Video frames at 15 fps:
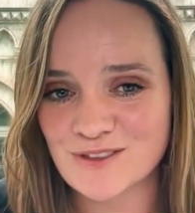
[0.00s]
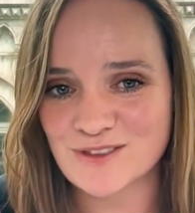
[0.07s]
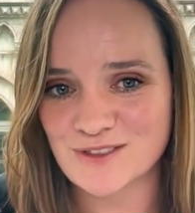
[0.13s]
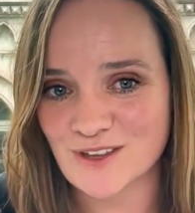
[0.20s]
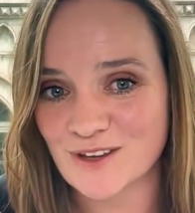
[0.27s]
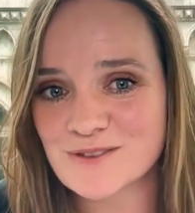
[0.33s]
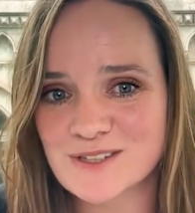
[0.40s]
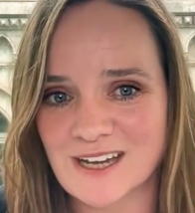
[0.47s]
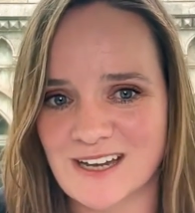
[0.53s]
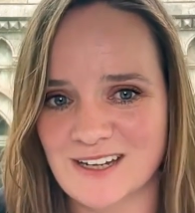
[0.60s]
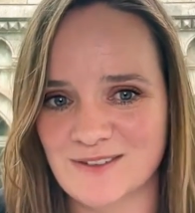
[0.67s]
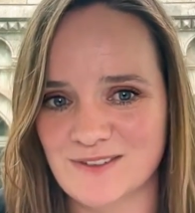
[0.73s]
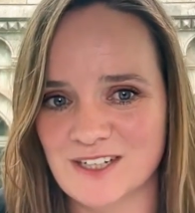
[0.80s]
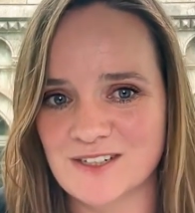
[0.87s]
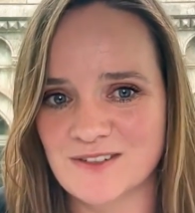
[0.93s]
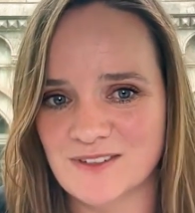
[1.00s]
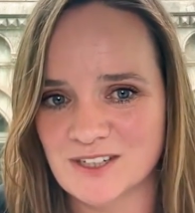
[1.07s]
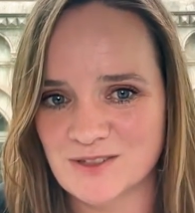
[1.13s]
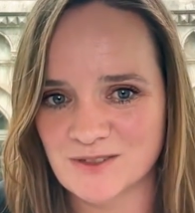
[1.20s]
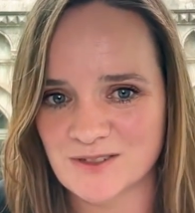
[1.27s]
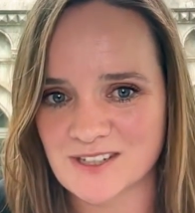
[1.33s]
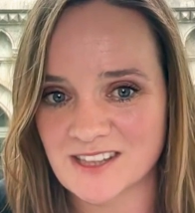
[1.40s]
those kind of
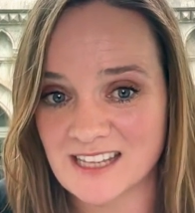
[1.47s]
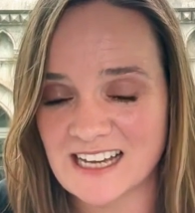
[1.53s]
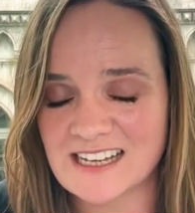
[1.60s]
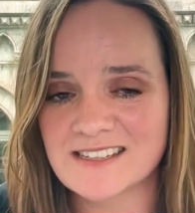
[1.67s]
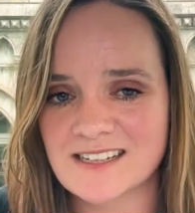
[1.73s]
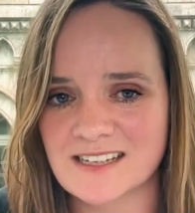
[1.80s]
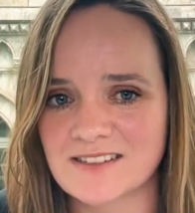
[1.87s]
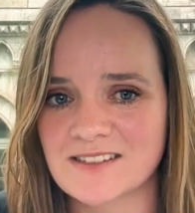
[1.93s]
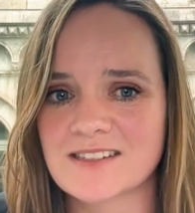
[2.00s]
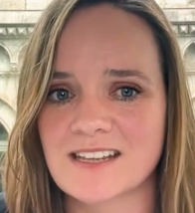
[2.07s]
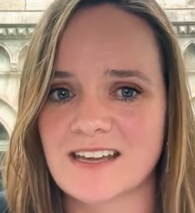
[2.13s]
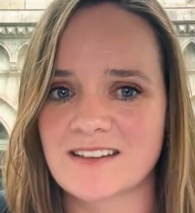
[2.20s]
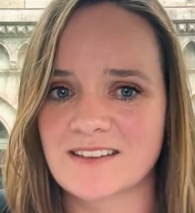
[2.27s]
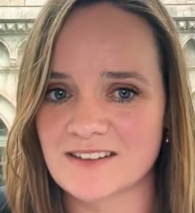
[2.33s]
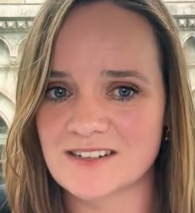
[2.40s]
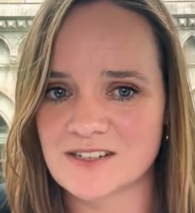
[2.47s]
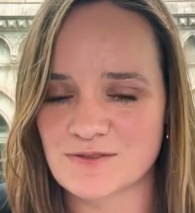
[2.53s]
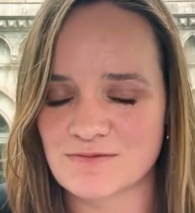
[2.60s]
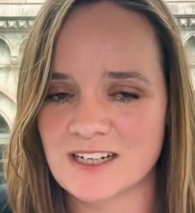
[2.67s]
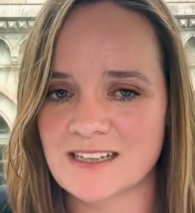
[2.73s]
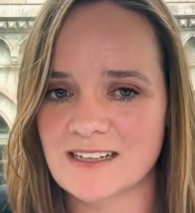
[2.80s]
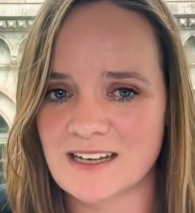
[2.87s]
individuals and that skill set that is
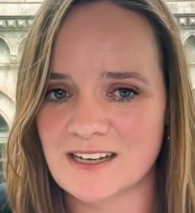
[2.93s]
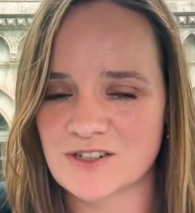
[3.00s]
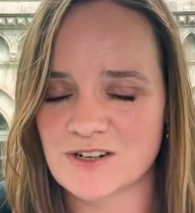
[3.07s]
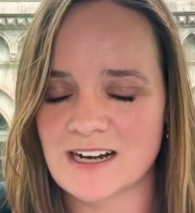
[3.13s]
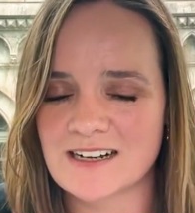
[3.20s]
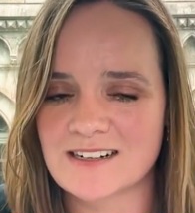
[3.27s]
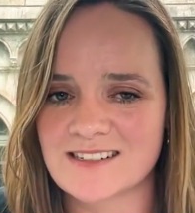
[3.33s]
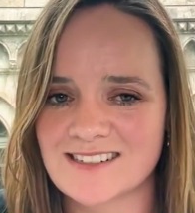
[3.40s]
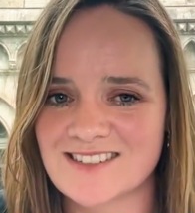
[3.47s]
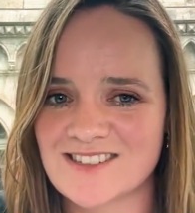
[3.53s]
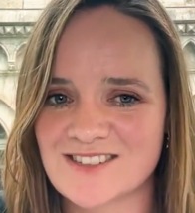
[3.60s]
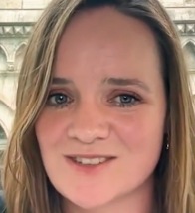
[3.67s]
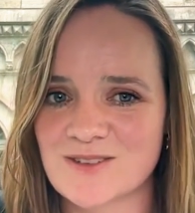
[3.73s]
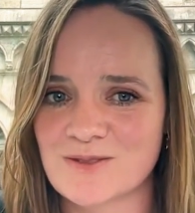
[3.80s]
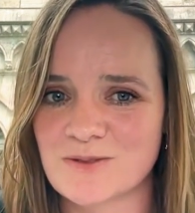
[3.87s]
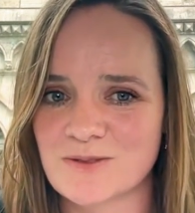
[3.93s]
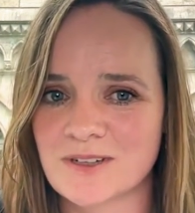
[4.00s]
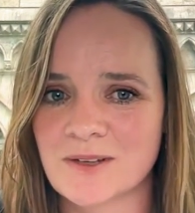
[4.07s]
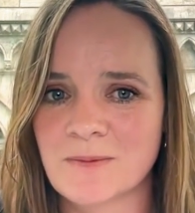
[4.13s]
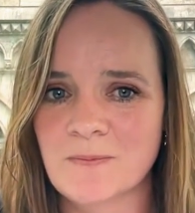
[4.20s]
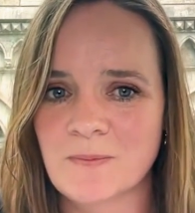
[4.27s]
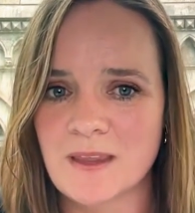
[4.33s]
really attracted to
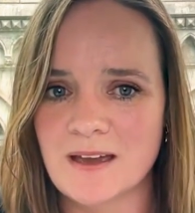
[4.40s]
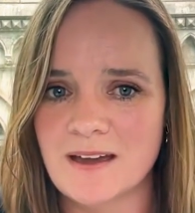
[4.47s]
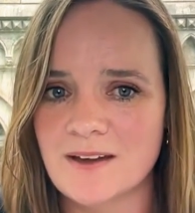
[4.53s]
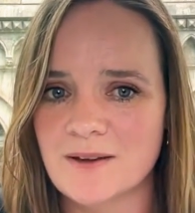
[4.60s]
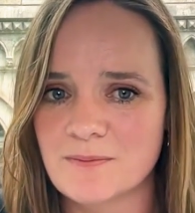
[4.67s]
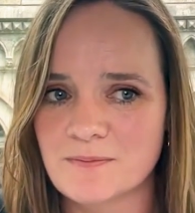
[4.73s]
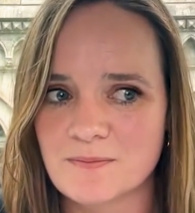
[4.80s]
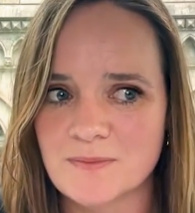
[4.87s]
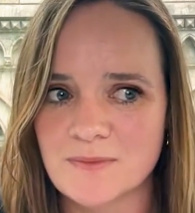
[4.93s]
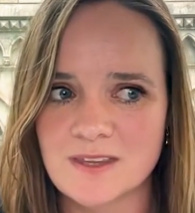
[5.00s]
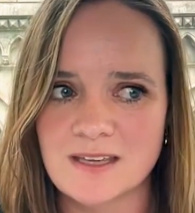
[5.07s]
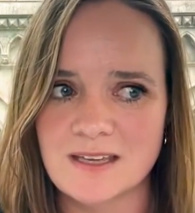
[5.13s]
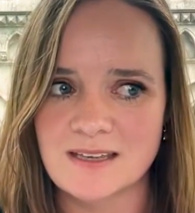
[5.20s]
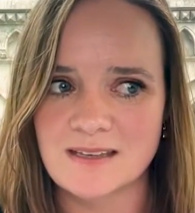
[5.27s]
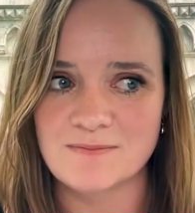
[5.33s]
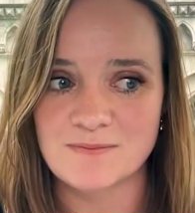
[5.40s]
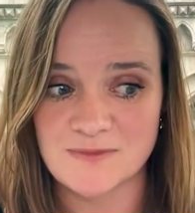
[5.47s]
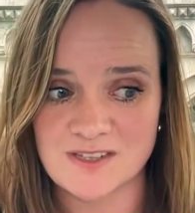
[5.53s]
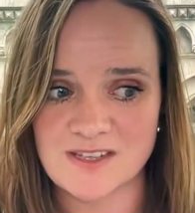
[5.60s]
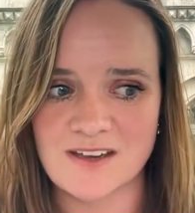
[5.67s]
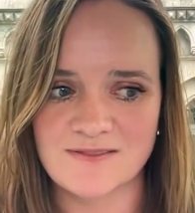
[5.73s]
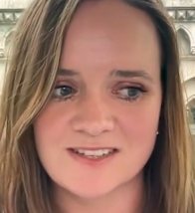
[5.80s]
the
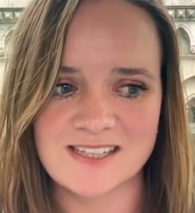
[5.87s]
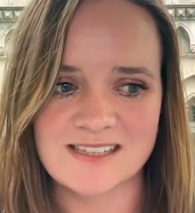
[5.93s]
service